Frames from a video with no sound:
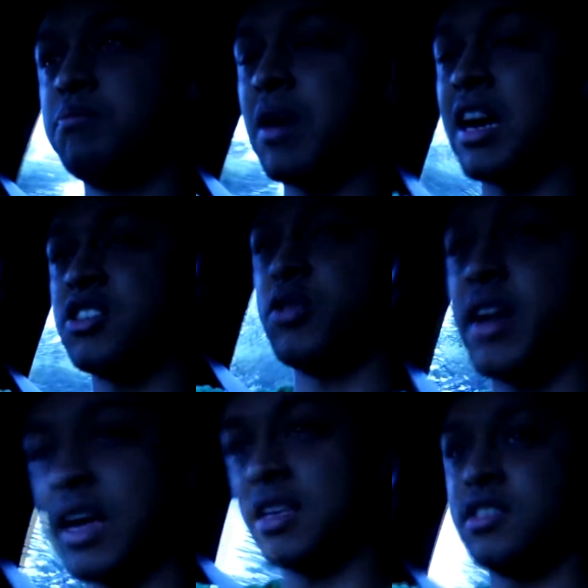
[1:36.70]
past 2
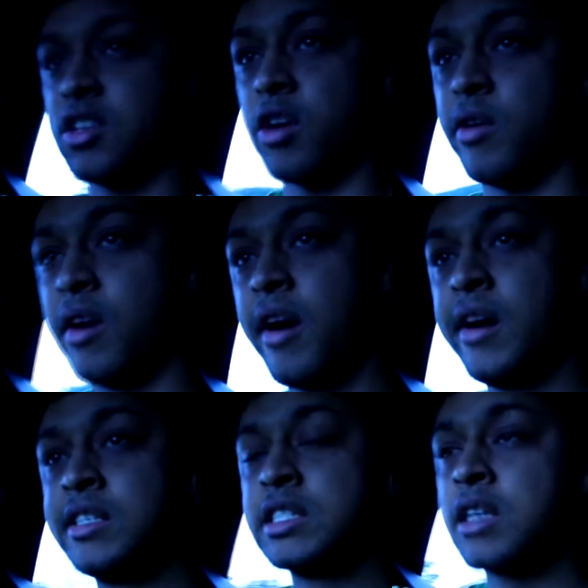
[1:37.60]
days. So
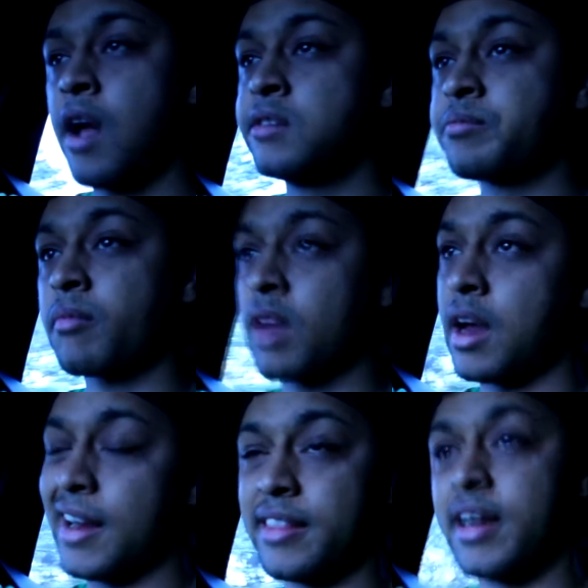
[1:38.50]

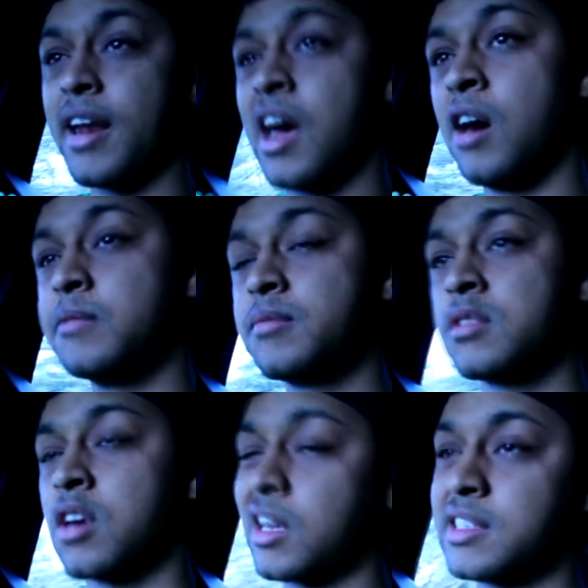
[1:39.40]
heading there now,
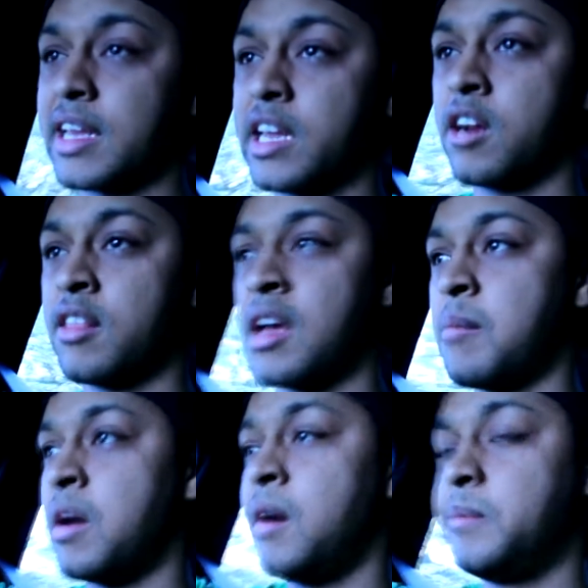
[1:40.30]
gonna take care of that,
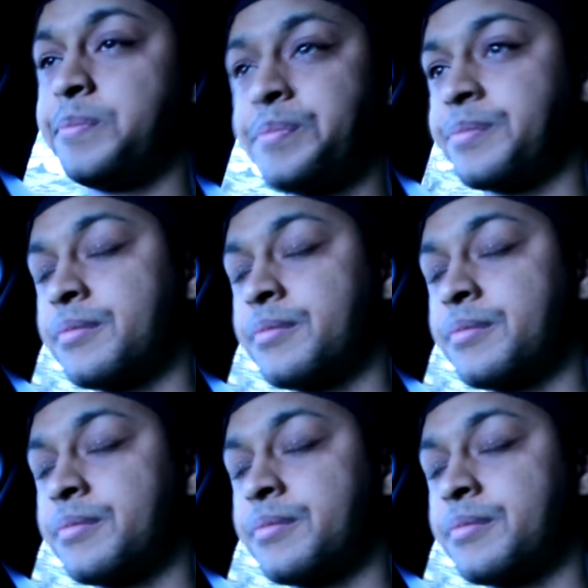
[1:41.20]
man.